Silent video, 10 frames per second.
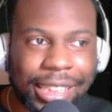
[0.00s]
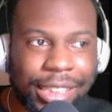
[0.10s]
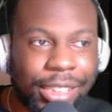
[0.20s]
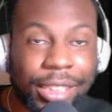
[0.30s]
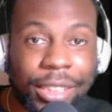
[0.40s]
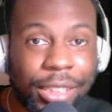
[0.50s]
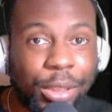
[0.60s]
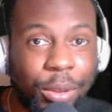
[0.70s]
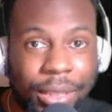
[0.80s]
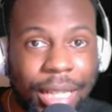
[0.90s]
It took literally
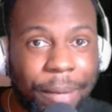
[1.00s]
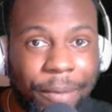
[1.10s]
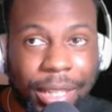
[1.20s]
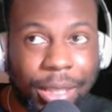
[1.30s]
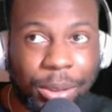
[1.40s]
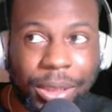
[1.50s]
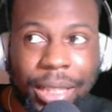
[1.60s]
two of the top five coaches